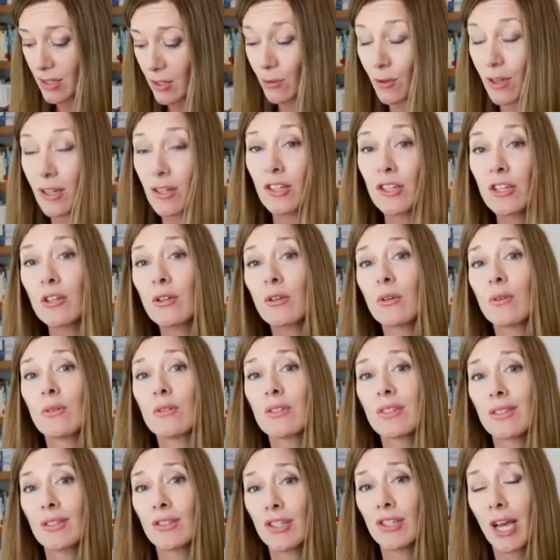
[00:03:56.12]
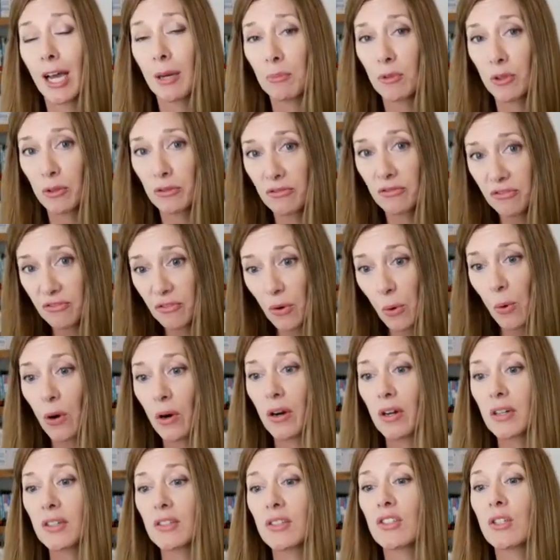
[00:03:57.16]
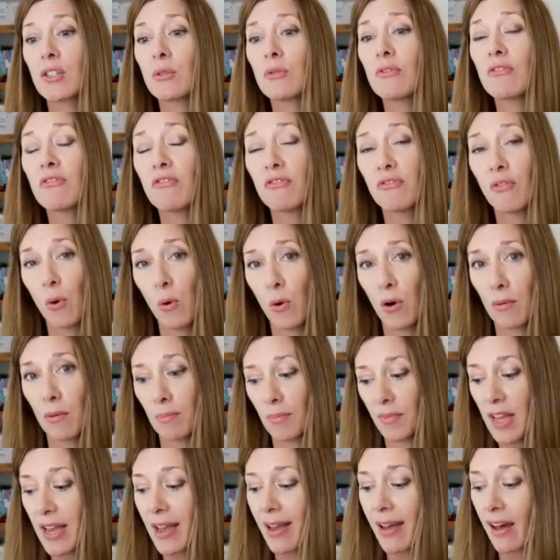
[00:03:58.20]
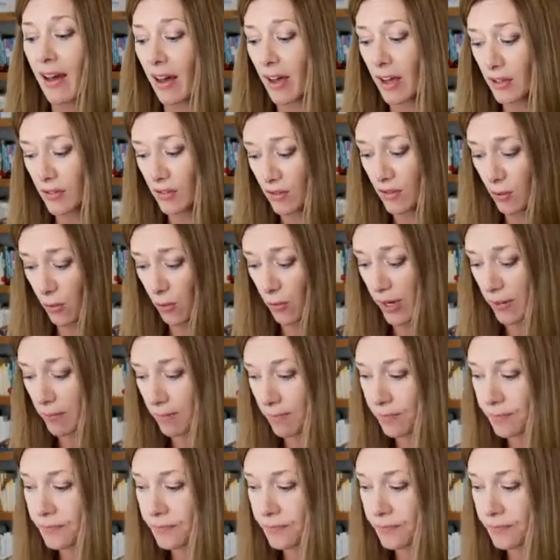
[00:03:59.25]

that you can use in chapter four to form a story.